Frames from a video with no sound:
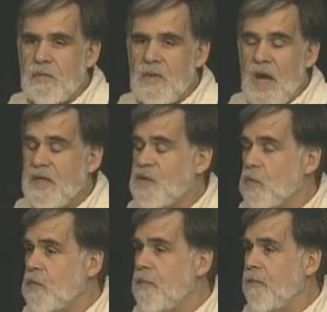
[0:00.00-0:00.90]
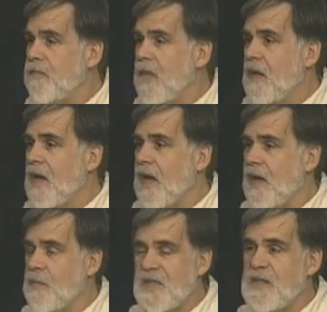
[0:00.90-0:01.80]
high school, and
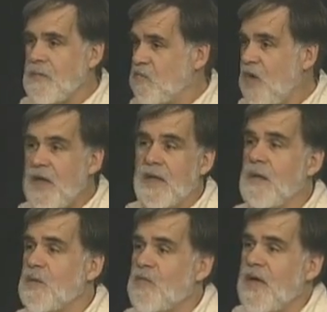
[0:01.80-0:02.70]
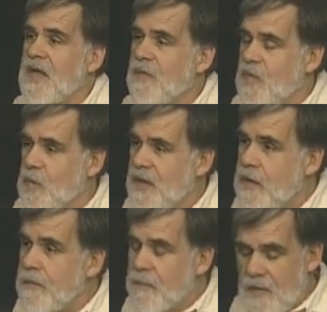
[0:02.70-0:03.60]
I was writing. I was writing every
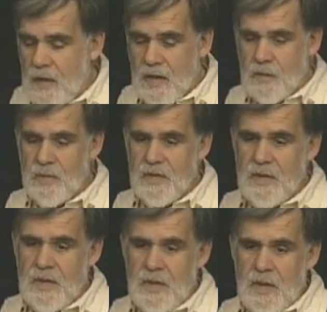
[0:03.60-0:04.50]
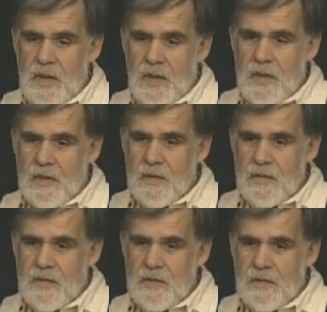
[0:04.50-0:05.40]
week. I would
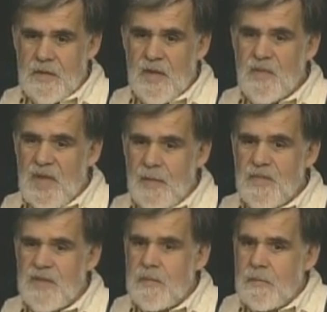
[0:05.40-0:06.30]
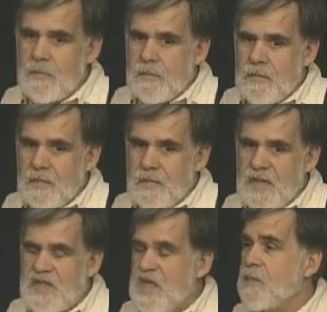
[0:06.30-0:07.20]
sometimes
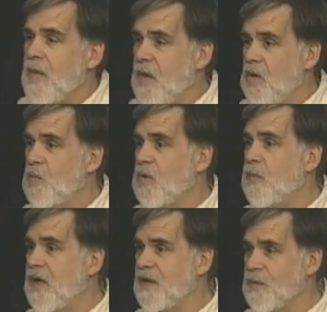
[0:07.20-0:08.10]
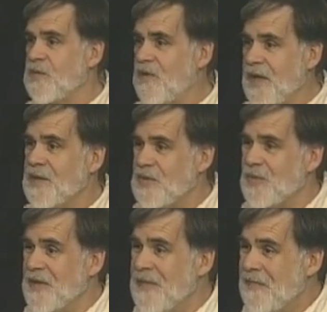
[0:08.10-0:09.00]
stint my homework because I was writing a
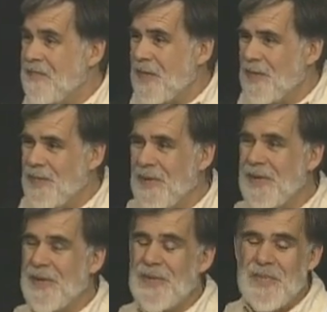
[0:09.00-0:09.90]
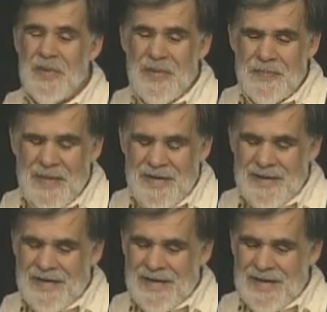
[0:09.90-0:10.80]
story or working on a poem.
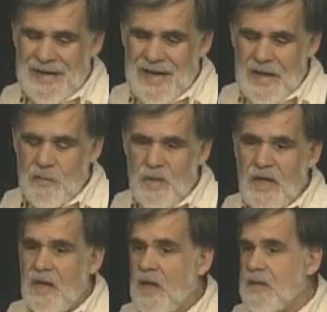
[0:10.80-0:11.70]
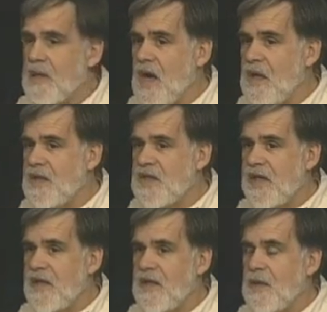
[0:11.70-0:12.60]
And when I got to college,
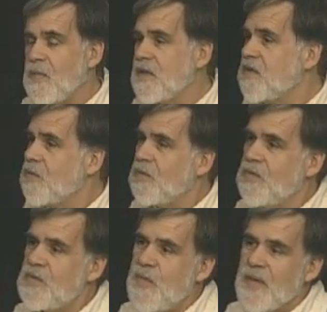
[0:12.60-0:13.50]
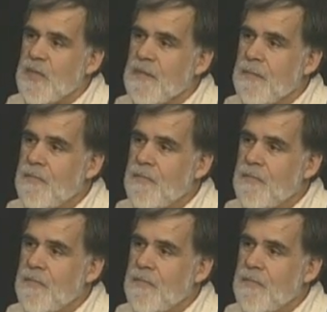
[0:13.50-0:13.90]
I ended up at the school newspaper.